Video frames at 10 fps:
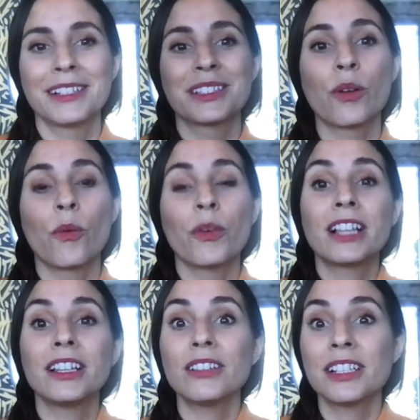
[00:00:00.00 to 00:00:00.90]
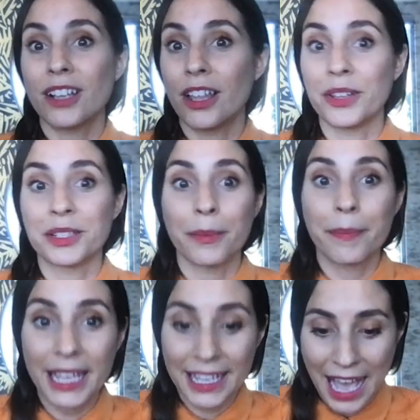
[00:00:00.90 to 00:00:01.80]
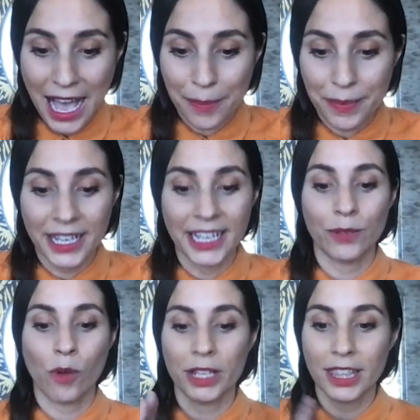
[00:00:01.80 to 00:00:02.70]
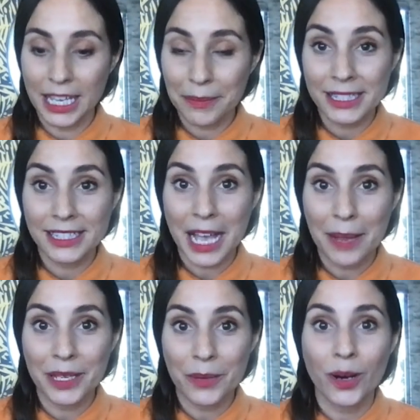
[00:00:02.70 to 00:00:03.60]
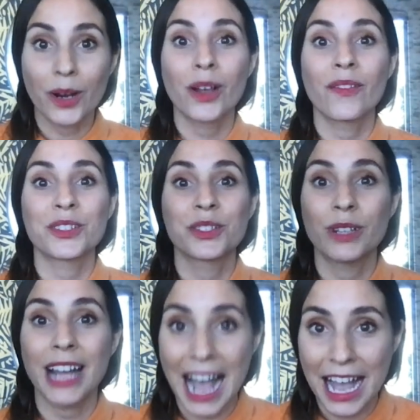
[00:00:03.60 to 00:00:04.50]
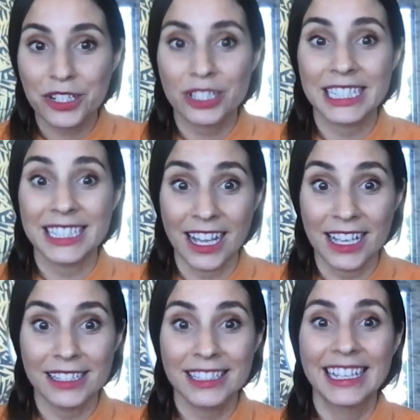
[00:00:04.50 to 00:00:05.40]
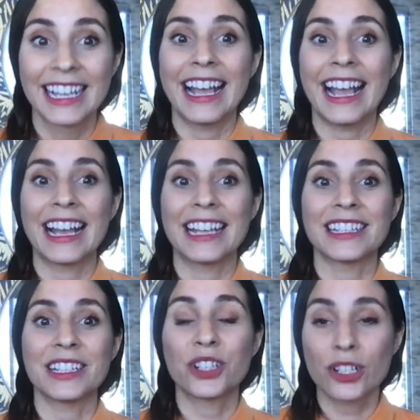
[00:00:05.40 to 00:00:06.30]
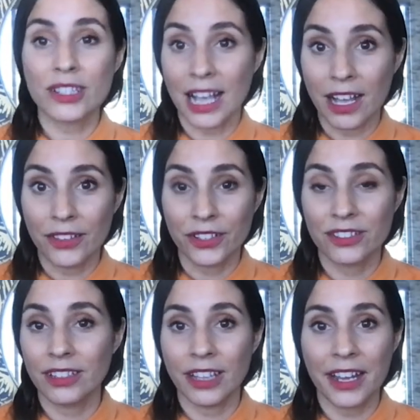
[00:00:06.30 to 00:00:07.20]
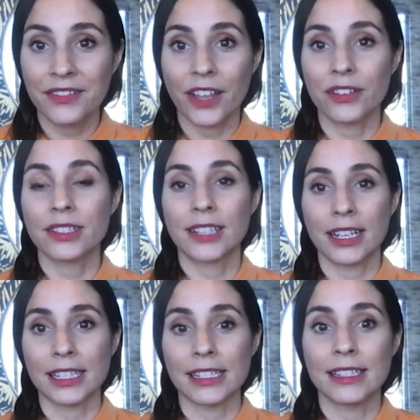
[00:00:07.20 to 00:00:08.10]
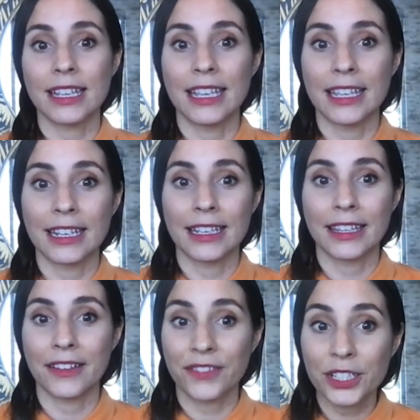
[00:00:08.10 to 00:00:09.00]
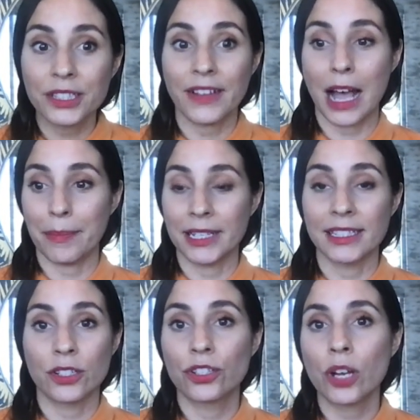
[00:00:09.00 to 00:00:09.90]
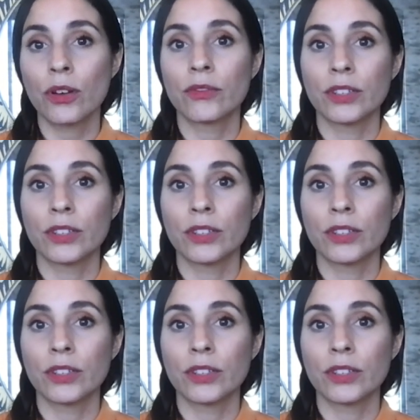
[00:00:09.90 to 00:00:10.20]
So we clearly saw that there's a big gap in what we think makes us happy at work versus what actually does. And it turns out there's a lot of other studies in the field of happiness that show a